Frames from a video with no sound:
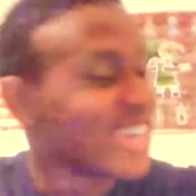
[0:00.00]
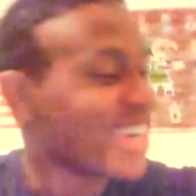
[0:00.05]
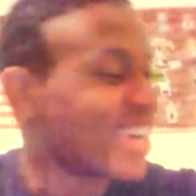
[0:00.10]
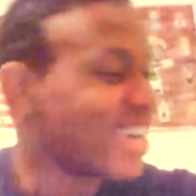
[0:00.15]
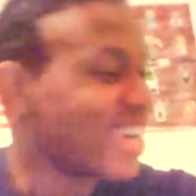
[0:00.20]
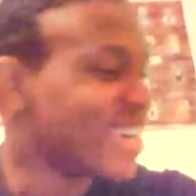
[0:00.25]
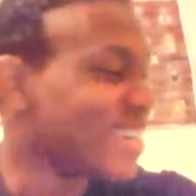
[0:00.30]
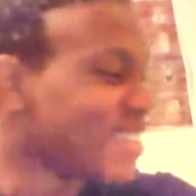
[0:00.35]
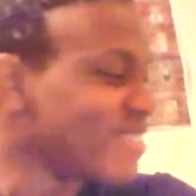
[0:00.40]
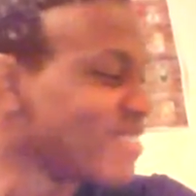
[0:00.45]

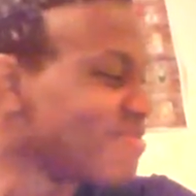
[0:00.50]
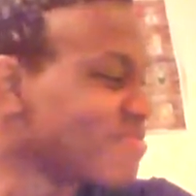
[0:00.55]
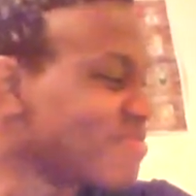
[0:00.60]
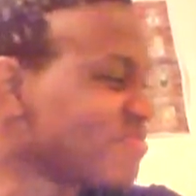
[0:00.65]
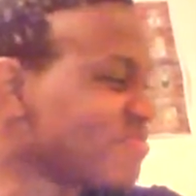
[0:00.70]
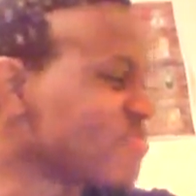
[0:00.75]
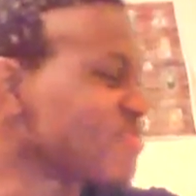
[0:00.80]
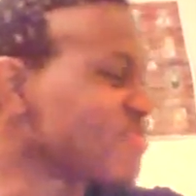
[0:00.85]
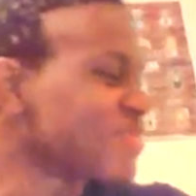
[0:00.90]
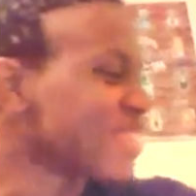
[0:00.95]
Um,
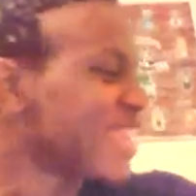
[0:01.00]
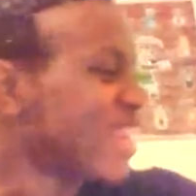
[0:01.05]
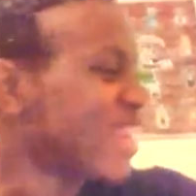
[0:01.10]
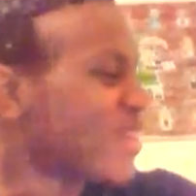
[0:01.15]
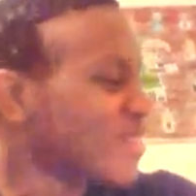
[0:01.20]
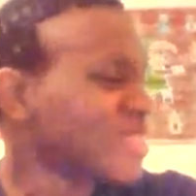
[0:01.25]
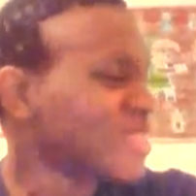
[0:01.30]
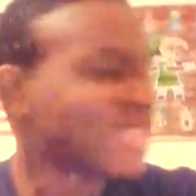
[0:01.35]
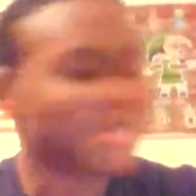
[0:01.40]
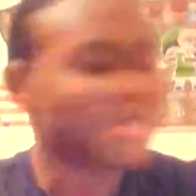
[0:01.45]

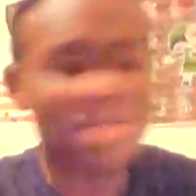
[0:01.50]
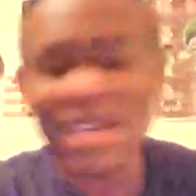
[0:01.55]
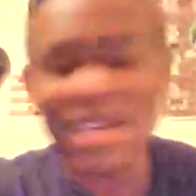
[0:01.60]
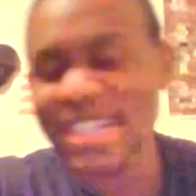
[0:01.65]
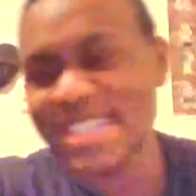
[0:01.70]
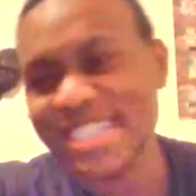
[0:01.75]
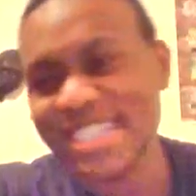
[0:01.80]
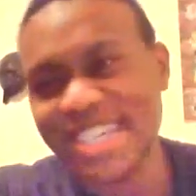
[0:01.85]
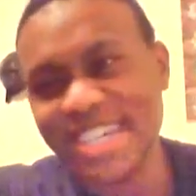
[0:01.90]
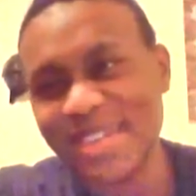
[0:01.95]
I wasn't a
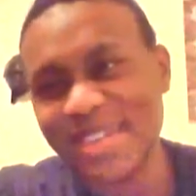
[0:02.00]
pet type.